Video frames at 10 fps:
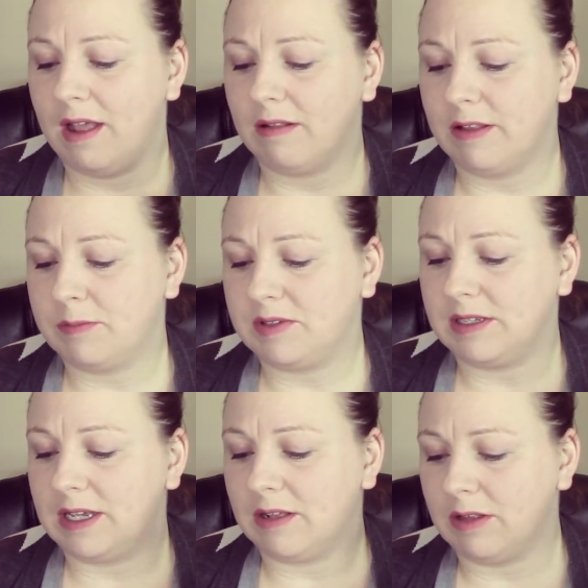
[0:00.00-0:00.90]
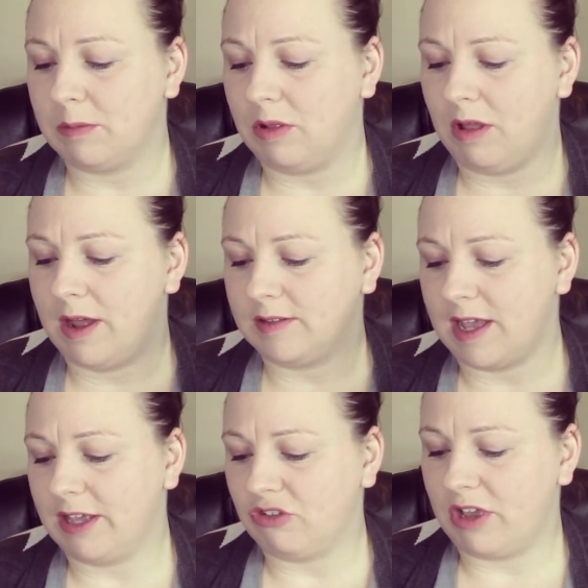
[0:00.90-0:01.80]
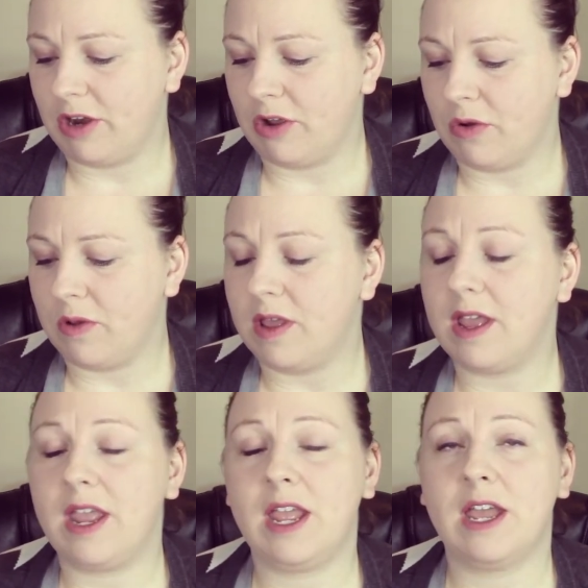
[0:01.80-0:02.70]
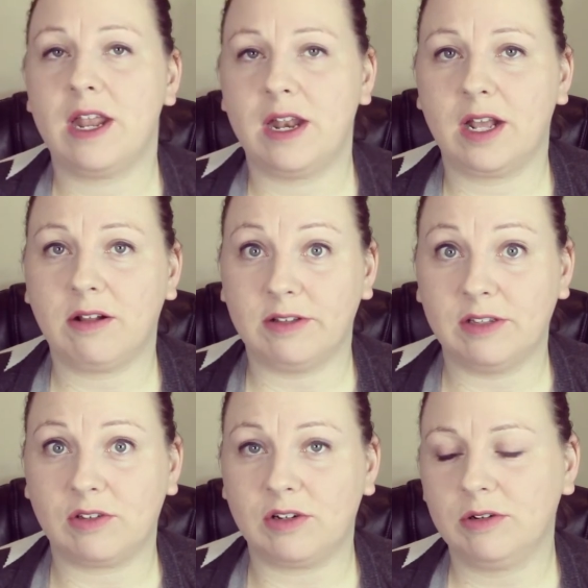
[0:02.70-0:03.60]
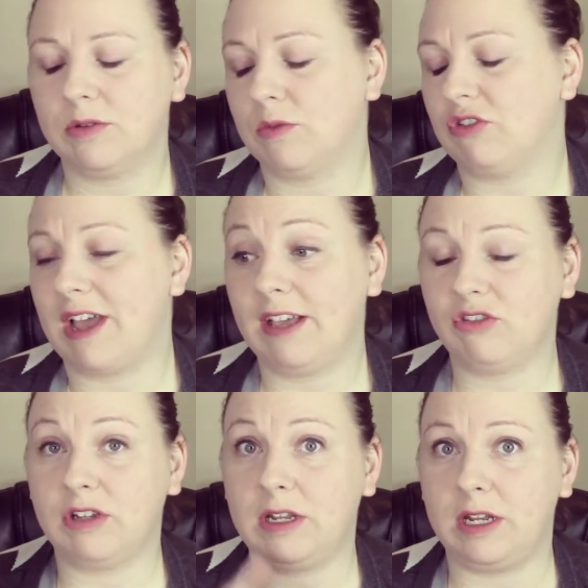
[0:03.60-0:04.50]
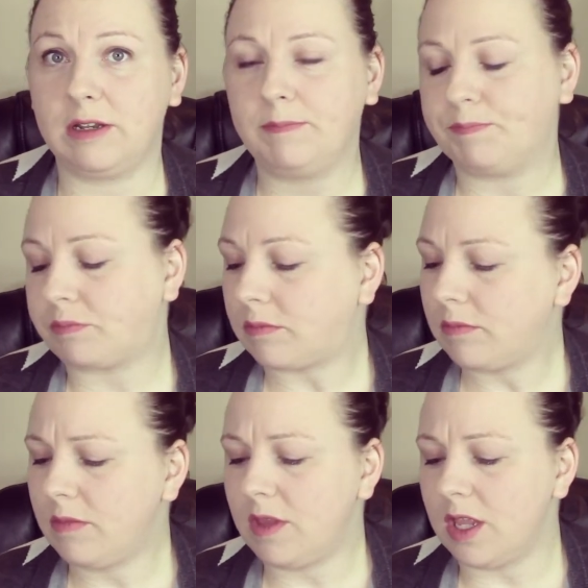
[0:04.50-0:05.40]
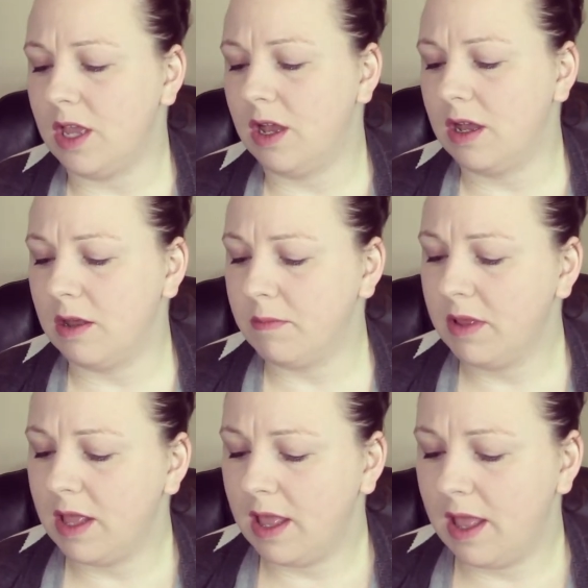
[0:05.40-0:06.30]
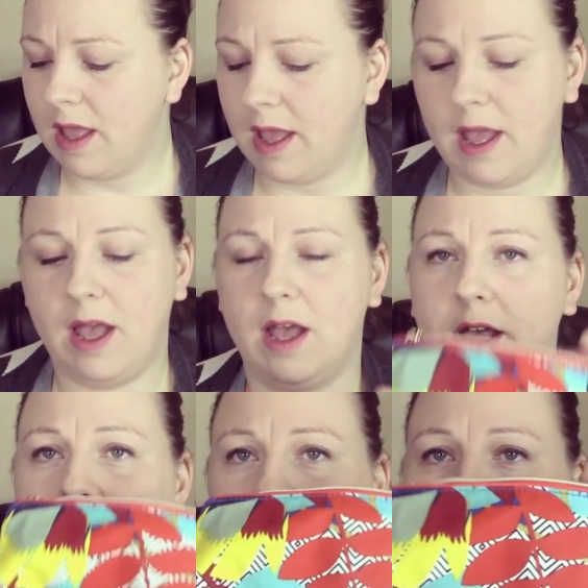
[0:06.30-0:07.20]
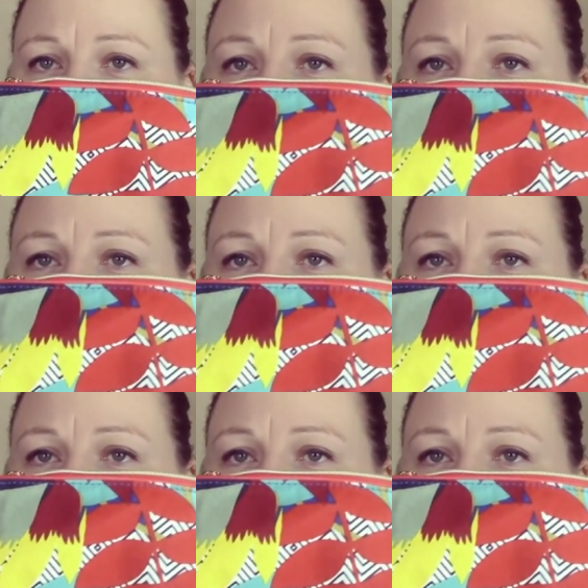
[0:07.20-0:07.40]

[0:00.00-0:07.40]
lipstick, lip gloss, eyeshadow, and a cleanser, which I actually needed. Um, a cute